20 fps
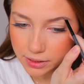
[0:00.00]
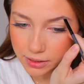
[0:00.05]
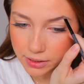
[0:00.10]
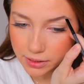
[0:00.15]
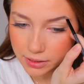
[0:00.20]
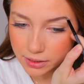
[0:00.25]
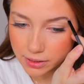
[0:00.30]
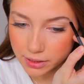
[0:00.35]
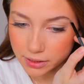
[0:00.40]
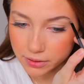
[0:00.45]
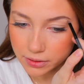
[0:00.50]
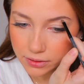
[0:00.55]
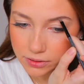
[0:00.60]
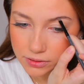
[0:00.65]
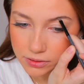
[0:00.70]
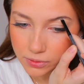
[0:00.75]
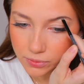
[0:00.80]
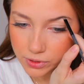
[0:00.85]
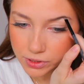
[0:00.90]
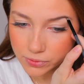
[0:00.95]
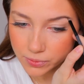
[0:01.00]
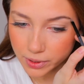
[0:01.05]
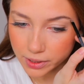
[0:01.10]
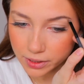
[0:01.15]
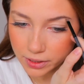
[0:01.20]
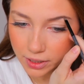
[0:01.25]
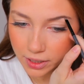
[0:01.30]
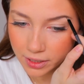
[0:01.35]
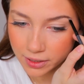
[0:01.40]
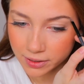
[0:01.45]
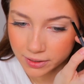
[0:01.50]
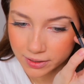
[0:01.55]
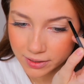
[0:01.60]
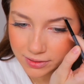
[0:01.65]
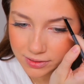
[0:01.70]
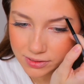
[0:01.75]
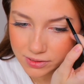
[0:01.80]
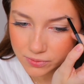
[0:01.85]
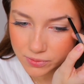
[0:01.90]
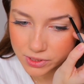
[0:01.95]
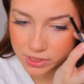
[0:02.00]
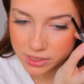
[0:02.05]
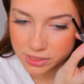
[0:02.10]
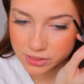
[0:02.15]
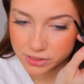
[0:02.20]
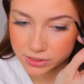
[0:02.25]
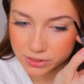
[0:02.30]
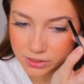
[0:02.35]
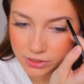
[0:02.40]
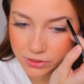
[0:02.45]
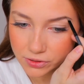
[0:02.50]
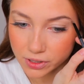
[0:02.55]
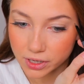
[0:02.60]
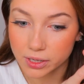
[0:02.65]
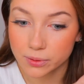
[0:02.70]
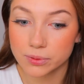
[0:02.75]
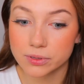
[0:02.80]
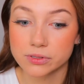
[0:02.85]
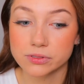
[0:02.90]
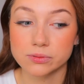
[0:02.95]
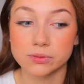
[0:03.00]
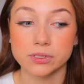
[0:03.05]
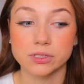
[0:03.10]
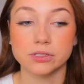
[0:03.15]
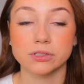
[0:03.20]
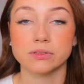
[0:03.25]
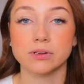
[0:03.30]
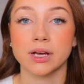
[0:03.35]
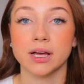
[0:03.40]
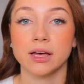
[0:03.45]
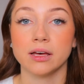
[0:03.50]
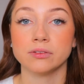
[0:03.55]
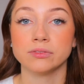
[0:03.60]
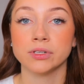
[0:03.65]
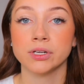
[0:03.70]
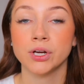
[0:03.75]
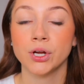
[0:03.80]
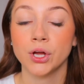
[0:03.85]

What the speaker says: they look so much better. It's so much easier to do your eyebrows when you don't have